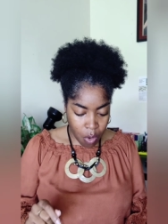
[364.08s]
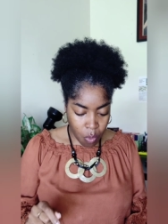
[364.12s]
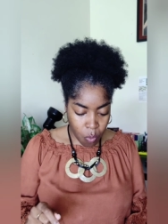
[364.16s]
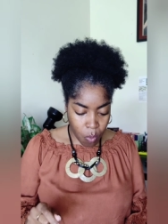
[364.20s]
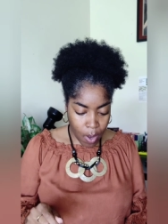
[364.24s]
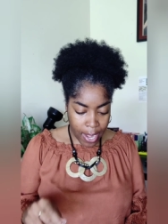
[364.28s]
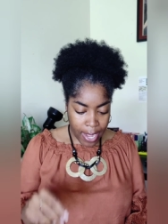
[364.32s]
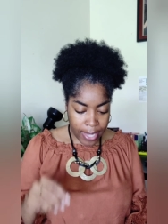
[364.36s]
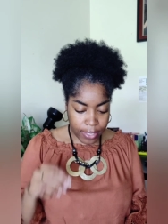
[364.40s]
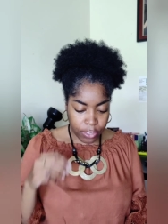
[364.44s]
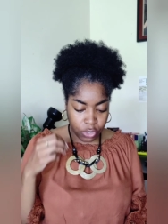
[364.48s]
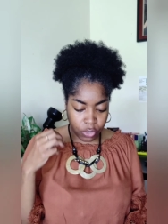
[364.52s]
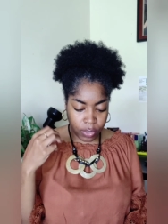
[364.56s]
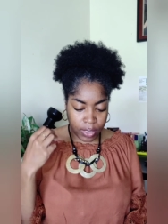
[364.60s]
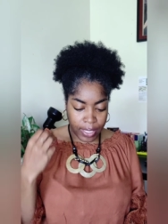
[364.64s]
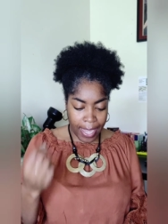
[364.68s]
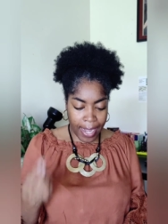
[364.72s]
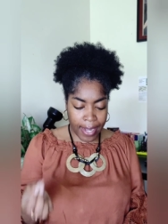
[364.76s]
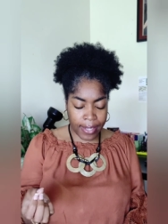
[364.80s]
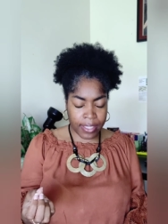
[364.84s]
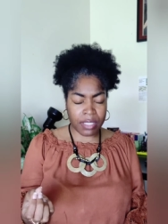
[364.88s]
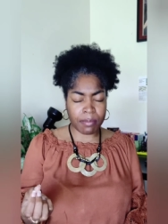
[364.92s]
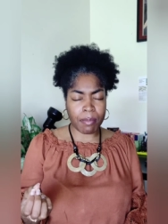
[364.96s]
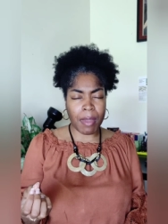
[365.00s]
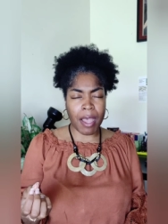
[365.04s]
All right. So
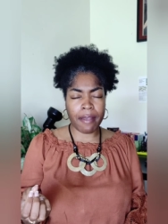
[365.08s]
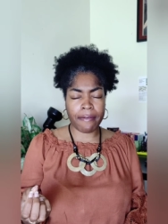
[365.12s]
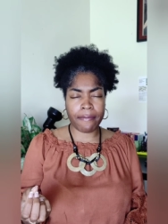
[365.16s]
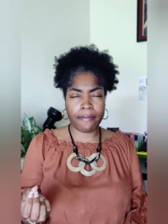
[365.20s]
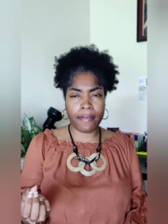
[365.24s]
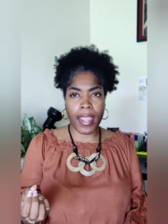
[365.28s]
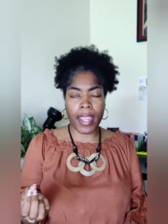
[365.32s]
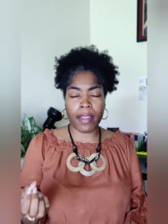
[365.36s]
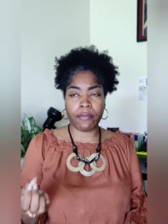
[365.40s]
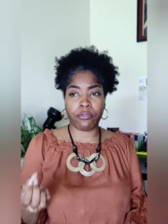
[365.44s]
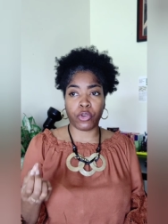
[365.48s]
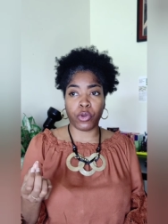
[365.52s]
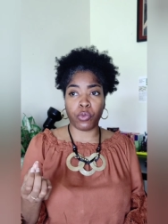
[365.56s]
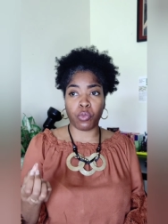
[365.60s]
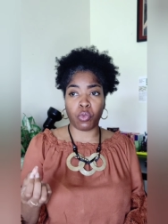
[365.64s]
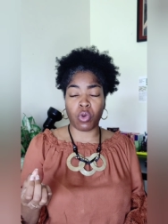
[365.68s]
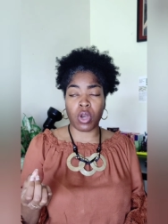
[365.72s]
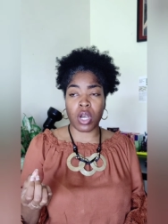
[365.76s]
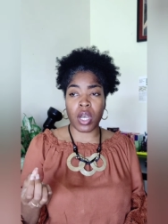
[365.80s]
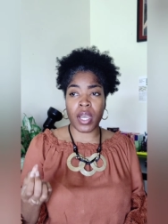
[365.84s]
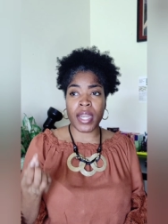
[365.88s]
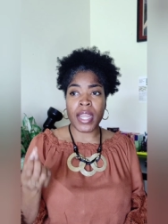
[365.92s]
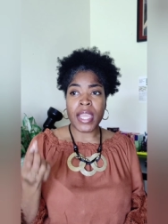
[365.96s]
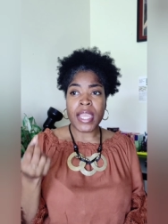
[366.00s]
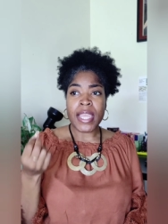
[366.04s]
that is my favorite
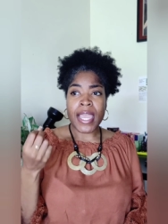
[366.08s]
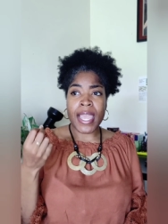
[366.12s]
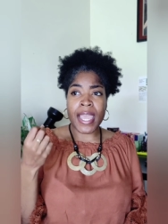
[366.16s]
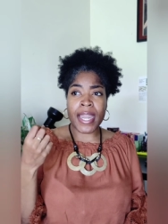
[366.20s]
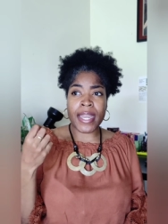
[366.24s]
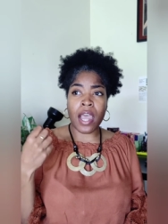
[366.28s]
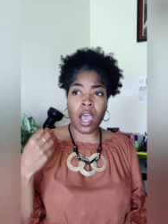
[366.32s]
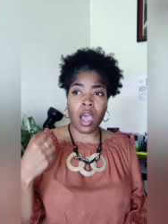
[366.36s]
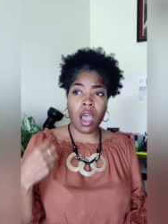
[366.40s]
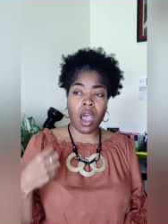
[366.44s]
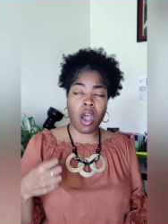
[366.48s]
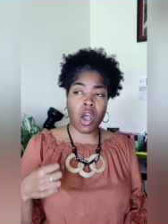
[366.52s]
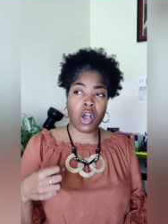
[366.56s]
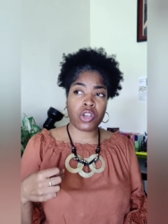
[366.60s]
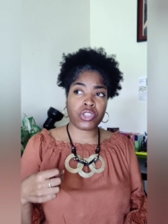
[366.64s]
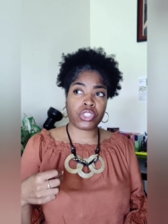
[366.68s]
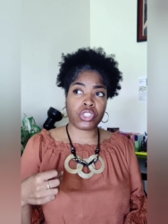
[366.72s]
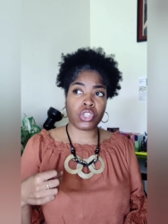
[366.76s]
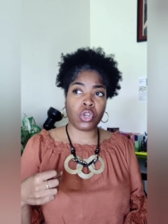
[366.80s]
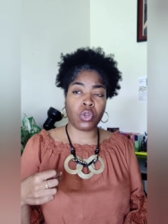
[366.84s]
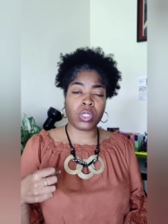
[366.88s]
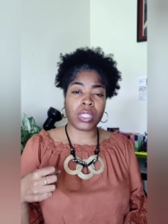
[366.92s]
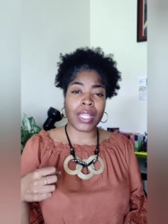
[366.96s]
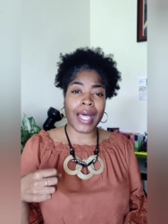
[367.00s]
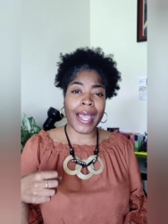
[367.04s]
one. And I
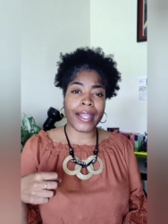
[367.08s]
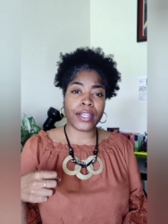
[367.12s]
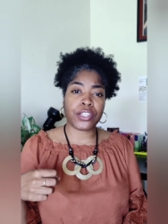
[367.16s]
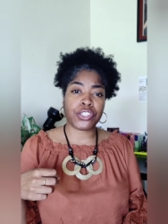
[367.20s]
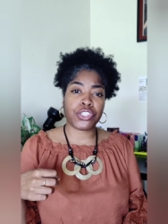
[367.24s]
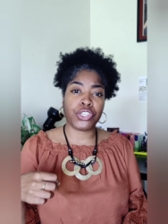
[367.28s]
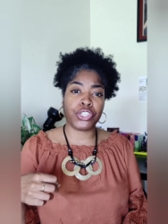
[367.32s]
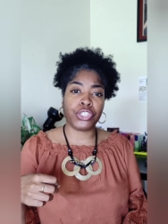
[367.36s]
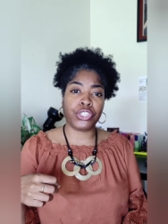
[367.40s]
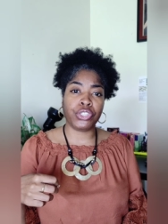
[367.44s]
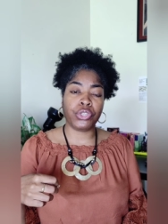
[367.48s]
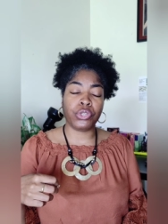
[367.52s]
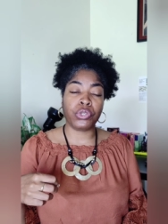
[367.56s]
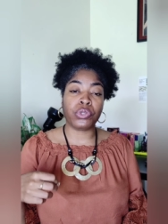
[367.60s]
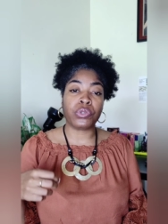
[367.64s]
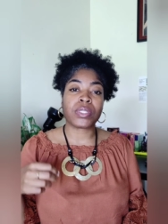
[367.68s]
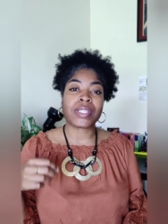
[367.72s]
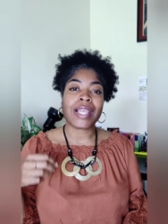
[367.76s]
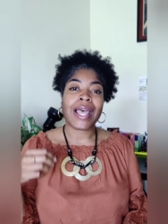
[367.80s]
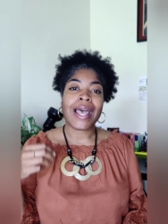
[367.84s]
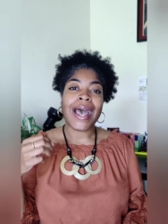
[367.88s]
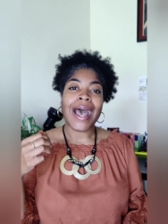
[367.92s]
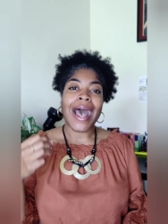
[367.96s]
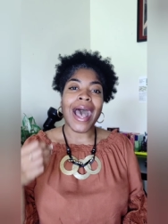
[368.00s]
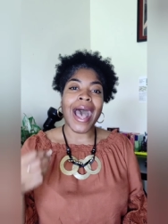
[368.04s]
also like to
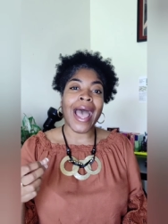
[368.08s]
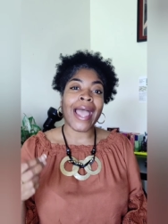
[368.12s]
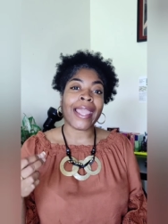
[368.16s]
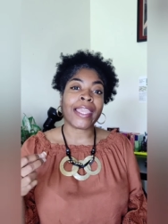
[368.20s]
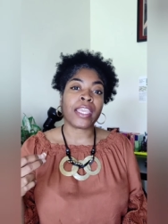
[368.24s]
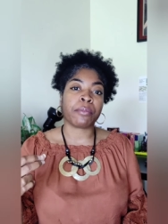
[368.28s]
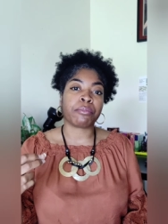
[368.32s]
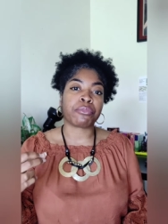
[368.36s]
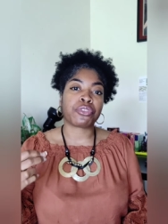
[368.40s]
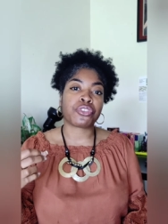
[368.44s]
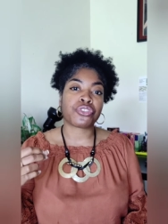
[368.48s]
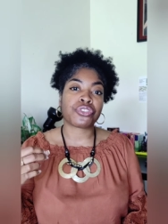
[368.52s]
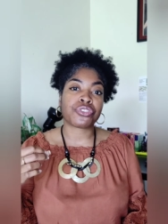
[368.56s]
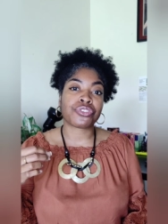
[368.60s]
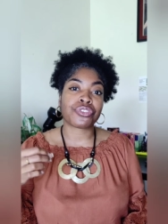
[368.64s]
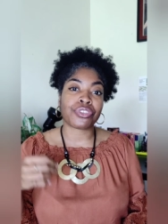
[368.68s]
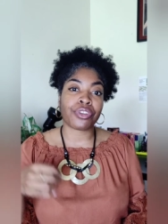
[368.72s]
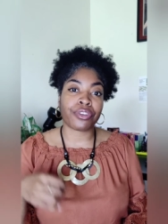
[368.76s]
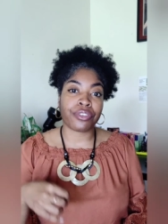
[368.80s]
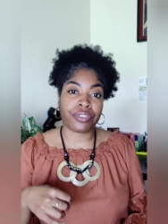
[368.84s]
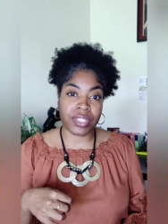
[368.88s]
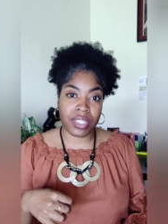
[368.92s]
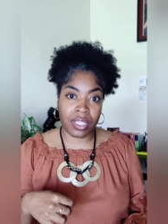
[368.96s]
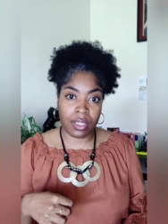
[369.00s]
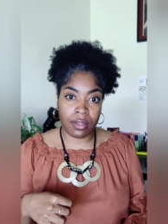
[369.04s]
use I am
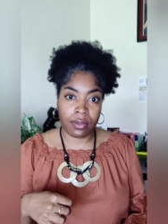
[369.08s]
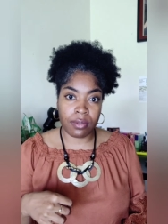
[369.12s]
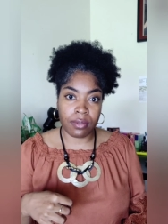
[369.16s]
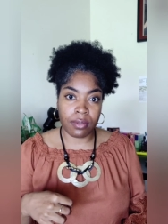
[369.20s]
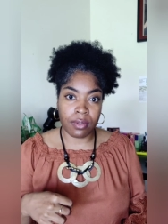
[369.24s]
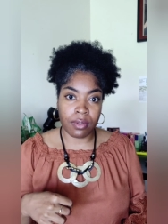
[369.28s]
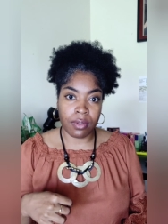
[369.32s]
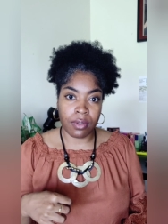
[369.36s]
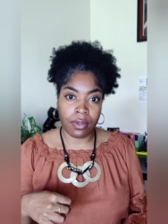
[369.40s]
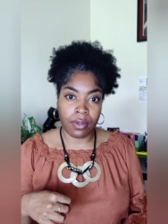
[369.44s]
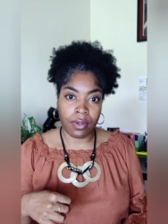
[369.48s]
certain.